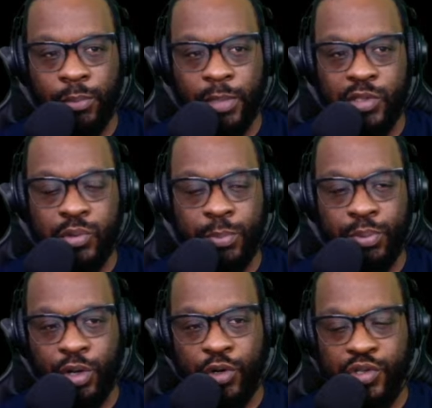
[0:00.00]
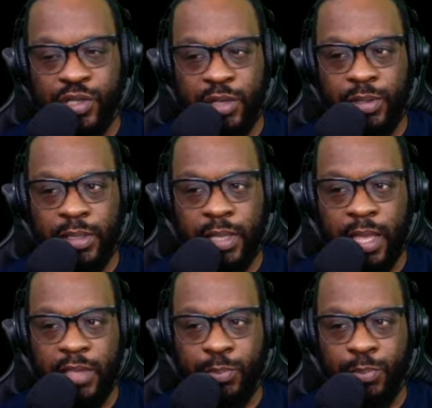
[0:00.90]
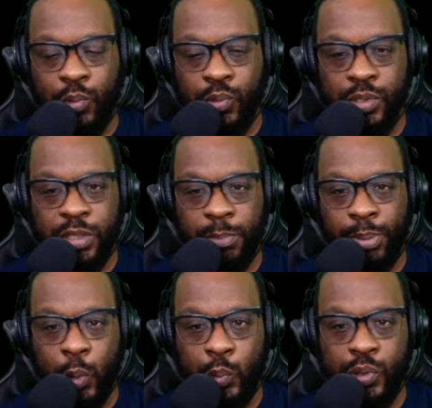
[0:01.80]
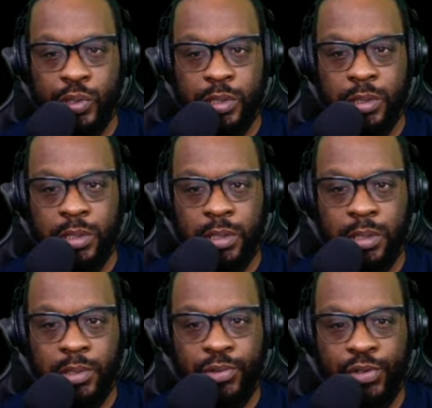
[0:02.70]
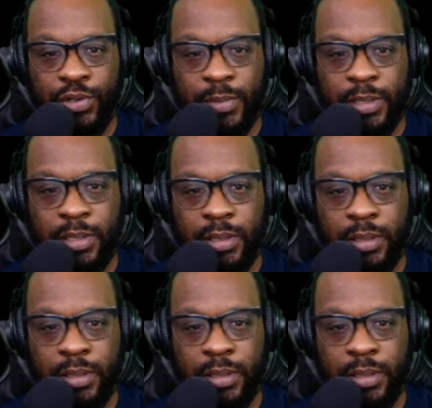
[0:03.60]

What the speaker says: let's do the precautionary as opposed to the post. You know what I mean?